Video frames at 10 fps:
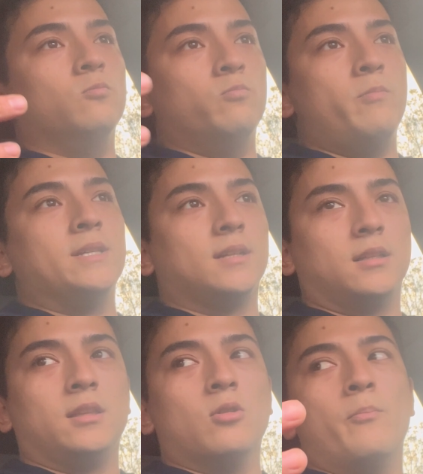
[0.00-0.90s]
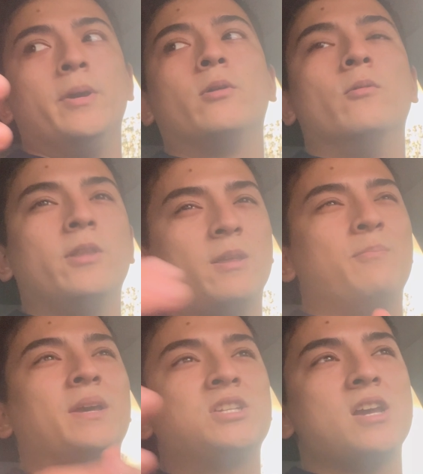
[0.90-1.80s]
basically the
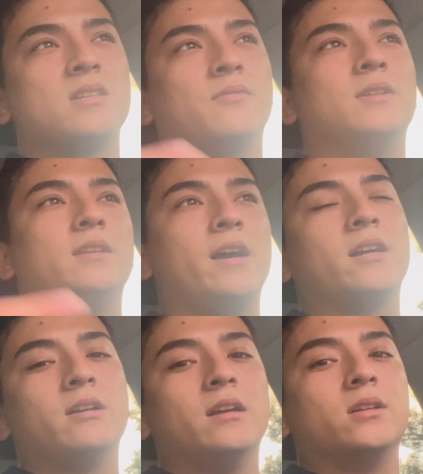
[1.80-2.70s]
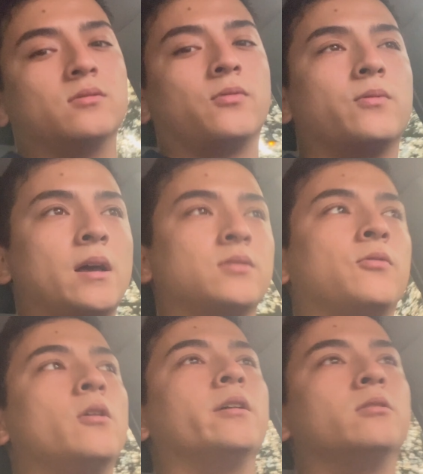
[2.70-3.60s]
big chance of it dying has
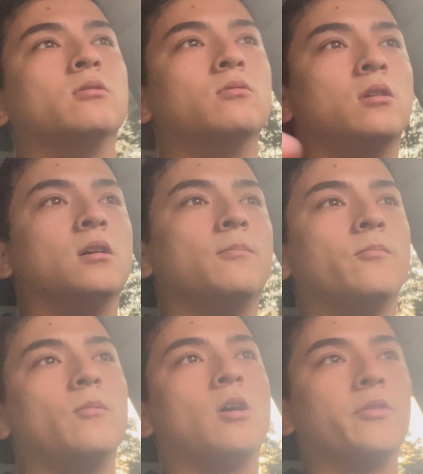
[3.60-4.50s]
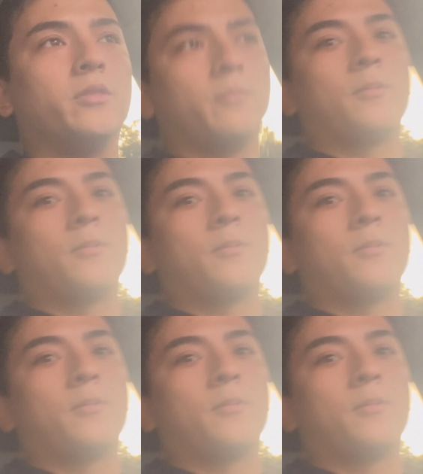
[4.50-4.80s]
fallen on the